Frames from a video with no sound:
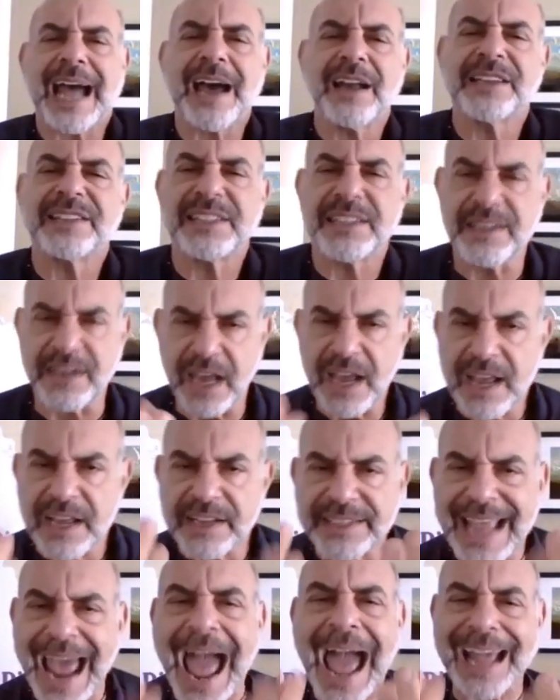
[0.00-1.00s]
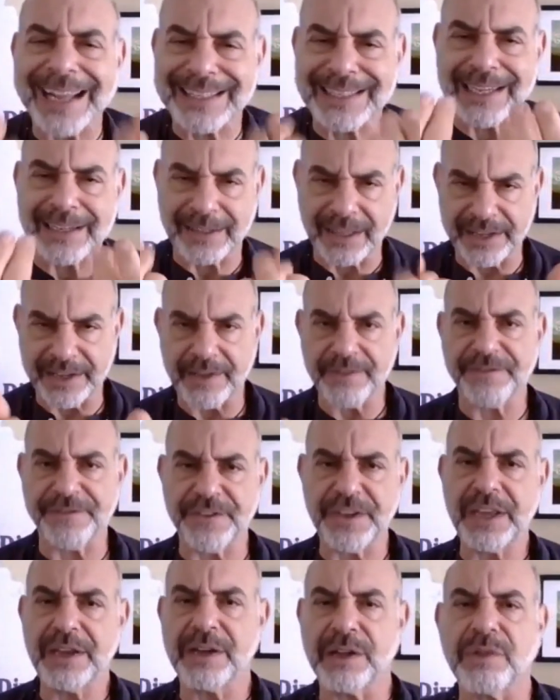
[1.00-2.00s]
How does it tactily
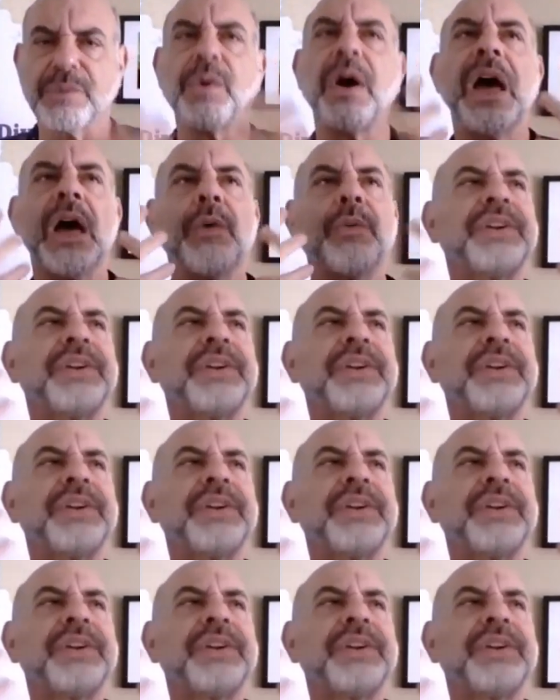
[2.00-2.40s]
feel?